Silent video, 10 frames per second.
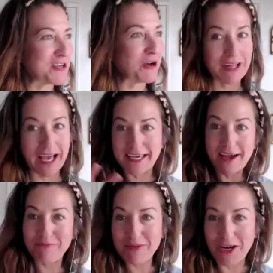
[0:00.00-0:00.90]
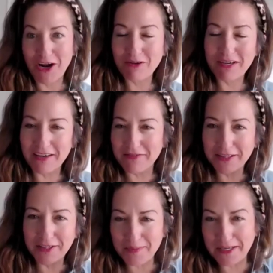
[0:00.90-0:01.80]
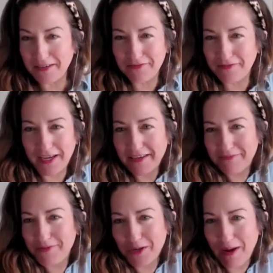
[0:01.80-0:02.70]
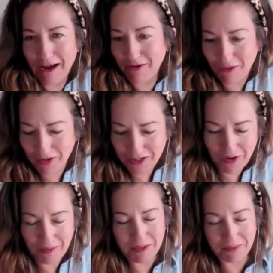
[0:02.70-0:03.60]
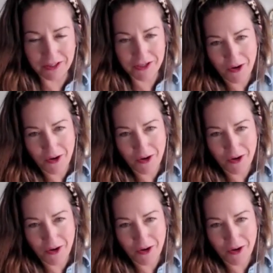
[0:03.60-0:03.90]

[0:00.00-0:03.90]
so like, give a little bit of like your background, what you want people to know